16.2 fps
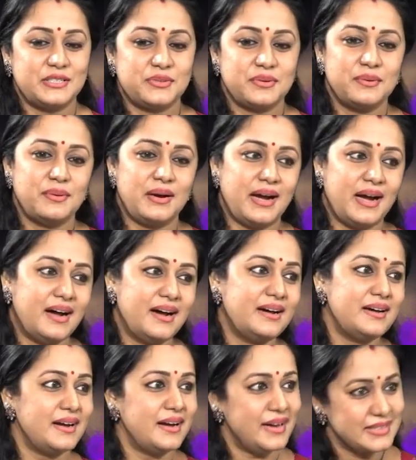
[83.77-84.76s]
So
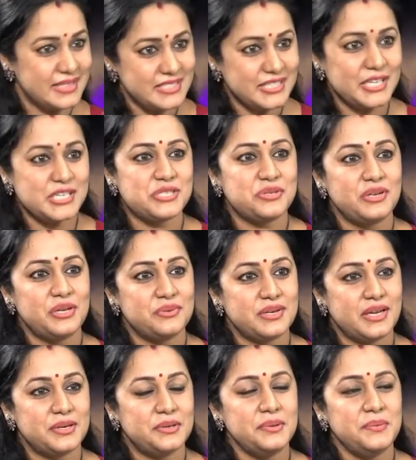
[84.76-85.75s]
adi chestune
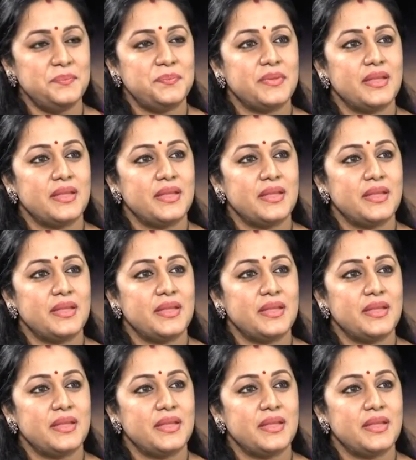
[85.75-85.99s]
unnanu.